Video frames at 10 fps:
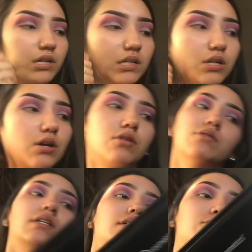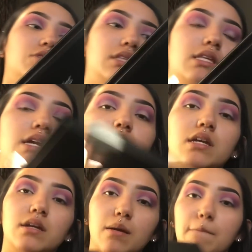going to go in with
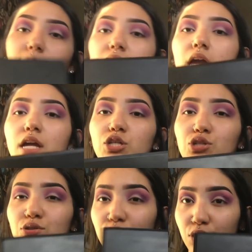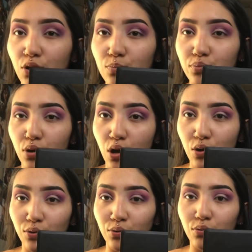the Beige Studio
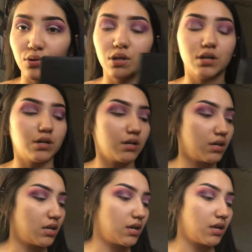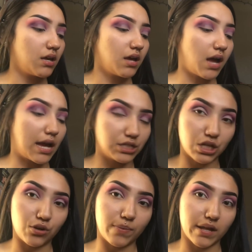Pro
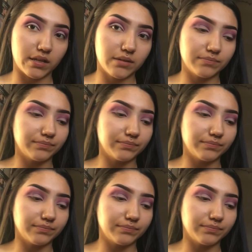eyeshadow palette.